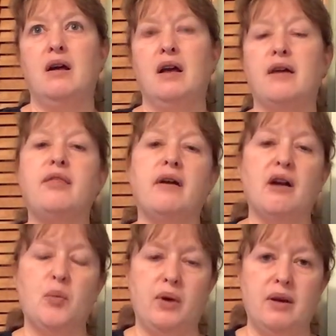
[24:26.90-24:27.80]

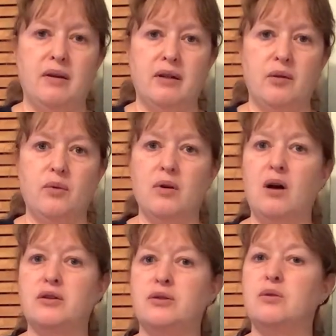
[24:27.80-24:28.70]
therapy. Like, we're
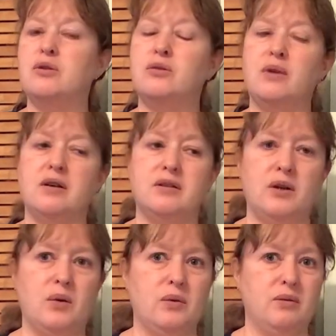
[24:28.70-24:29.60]
all so stressed
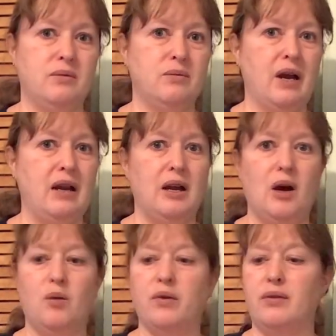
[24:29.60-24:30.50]
out right
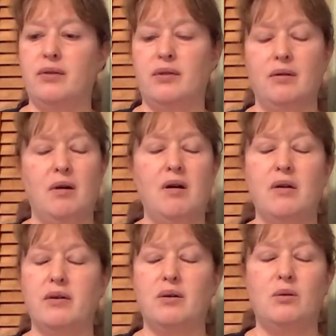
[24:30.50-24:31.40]
now with all
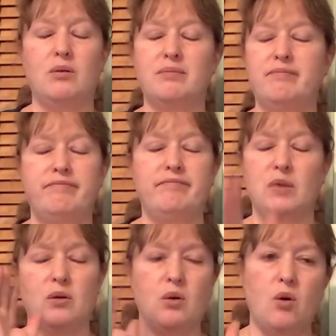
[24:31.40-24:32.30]
the whole
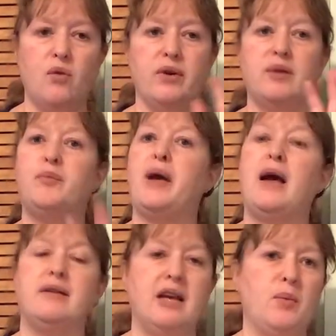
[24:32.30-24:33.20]
COVID
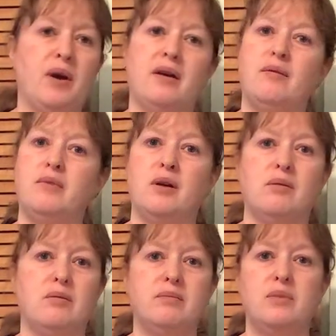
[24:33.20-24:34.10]
pandemic,
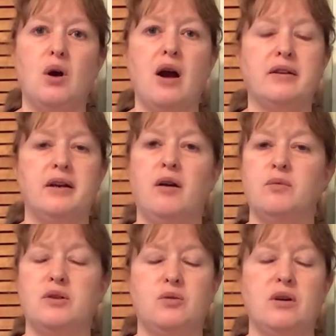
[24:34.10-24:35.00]
lockdown
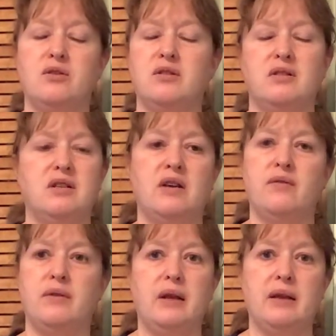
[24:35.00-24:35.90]
restrictions and
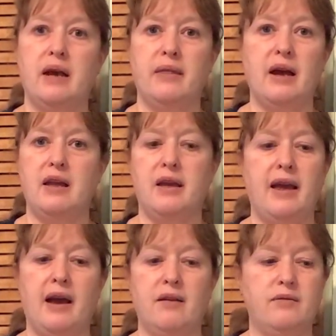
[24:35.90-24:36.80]
everything like that. You
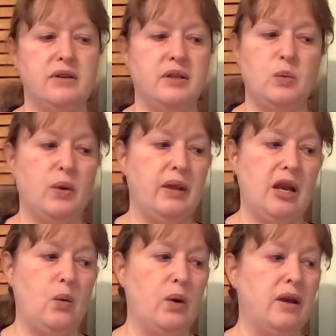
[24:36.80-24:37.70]
can't visit with
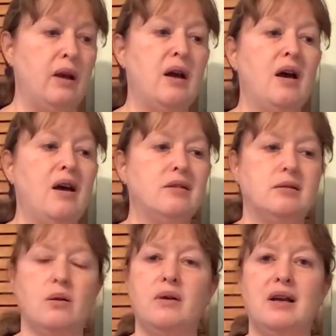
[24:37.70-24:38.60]
anyone.
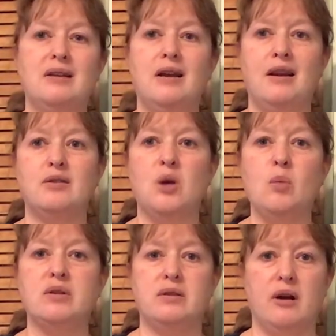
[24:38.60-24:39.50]
So it is
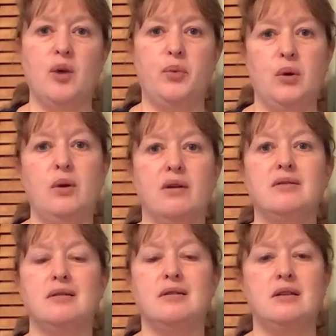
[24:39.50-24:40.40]
almost therapeutic
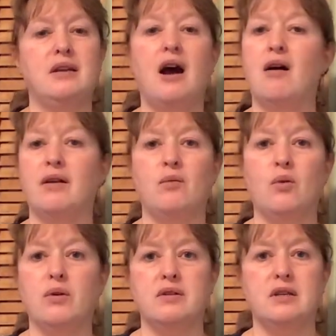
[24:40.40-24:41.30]
to sit down and
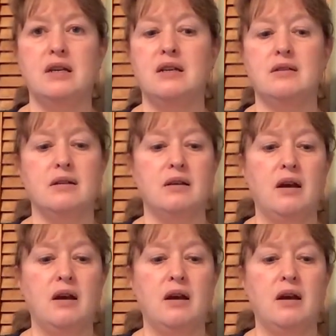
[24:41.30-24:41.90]
order seeds and